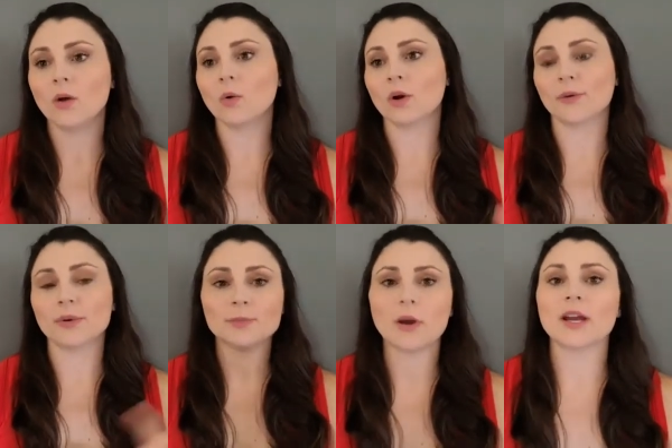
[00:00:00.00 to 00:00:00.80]
or
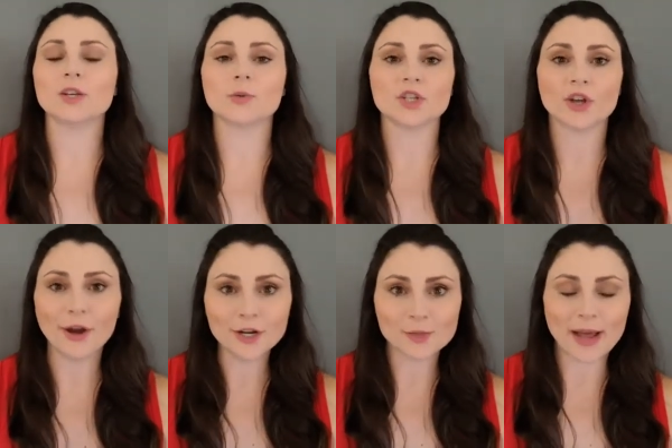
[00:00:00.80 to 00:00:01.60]
responding to a
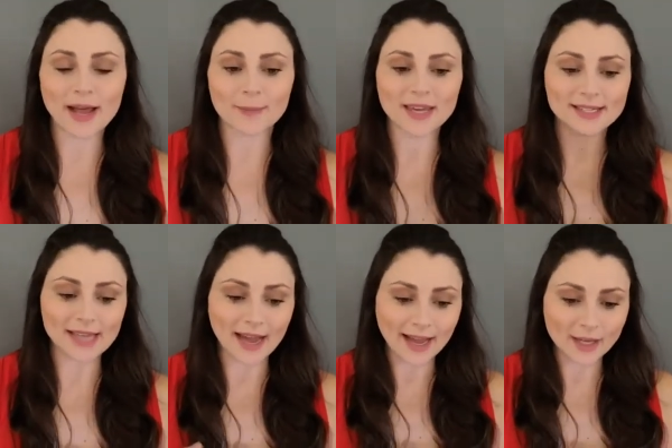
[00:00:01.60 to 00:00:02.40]
chargeback
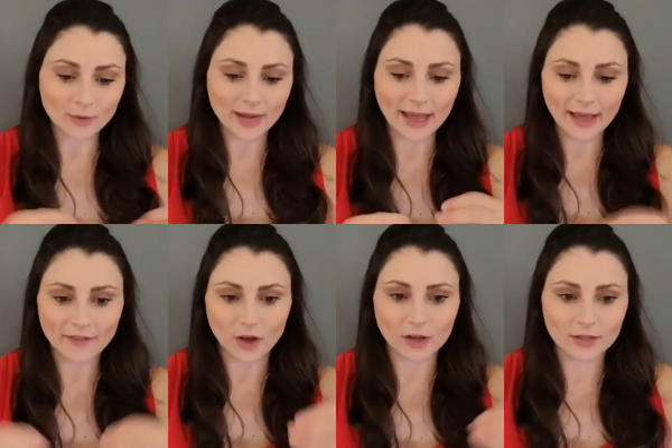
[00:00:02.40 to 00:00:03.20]
because I don't
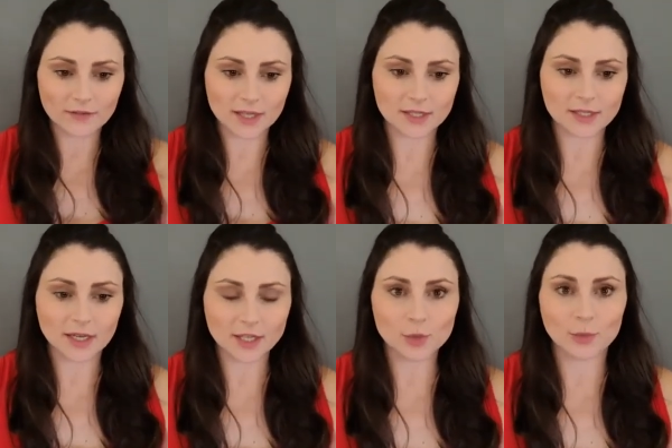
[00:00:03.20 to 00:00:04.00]
have all of these
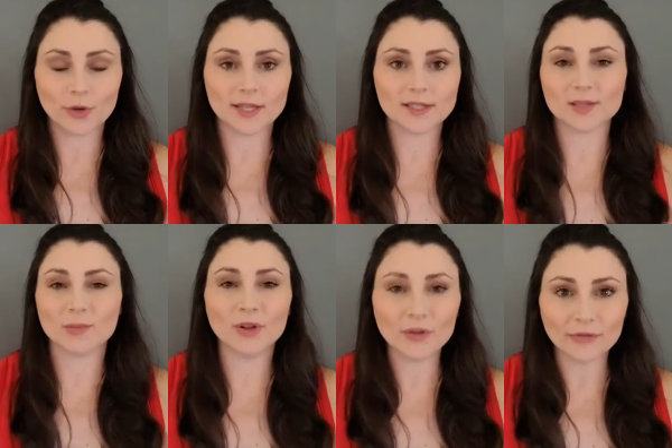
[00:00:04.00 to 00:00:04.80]
touch points to
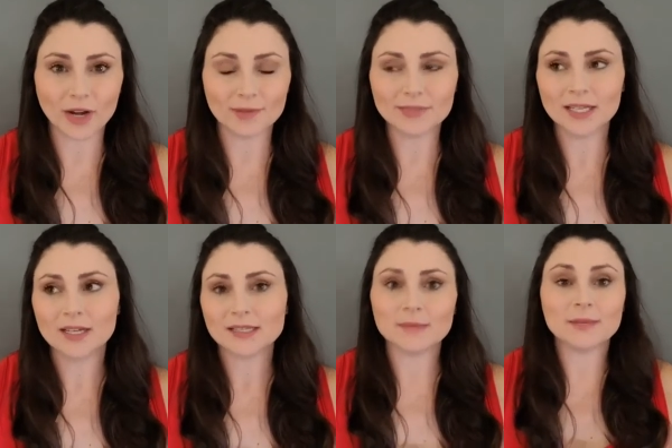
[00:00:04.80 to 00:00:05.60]
pull from.
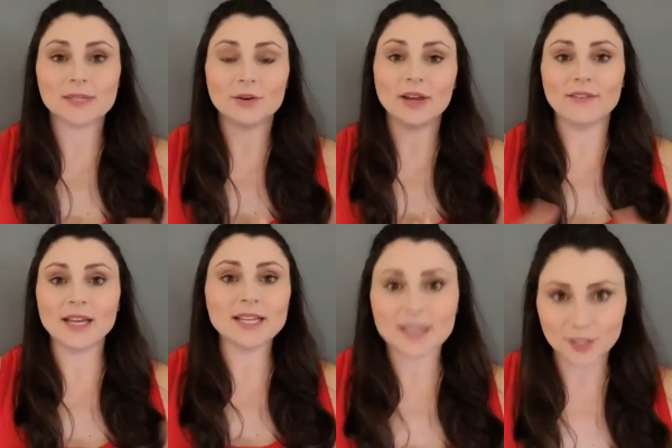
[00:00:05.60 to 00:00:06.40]
Sometimes I don't have
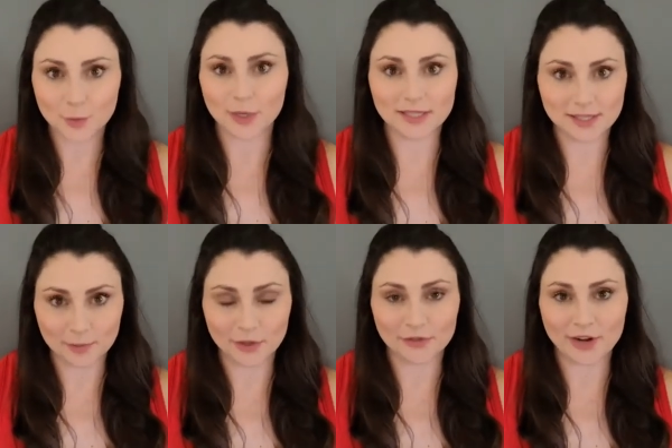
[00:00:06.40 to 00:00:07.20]
any touch points to
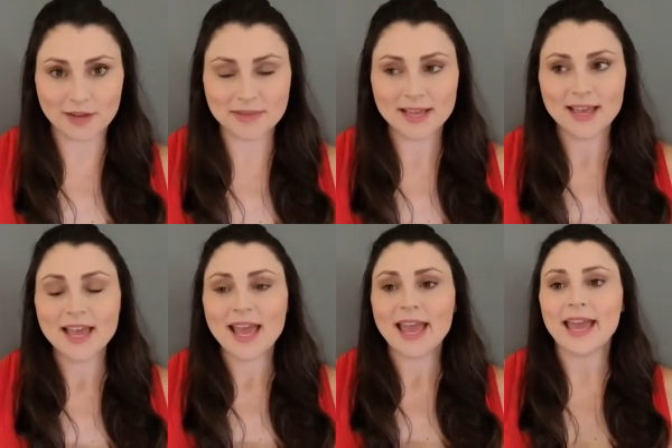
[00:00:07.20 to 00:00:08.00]
pull from.
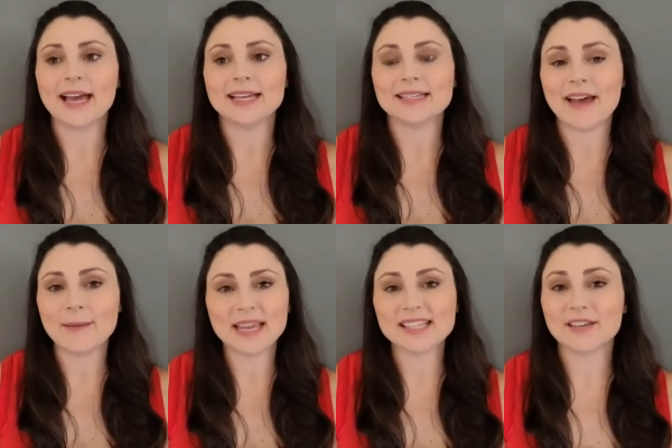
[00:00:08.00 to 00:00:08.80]
And
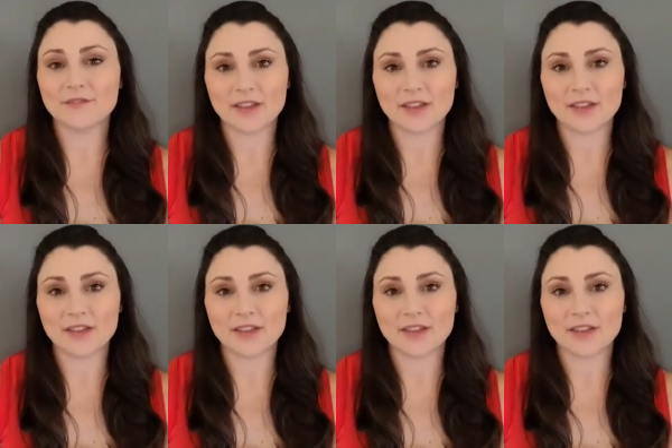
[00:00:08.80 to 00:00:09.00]
that makes it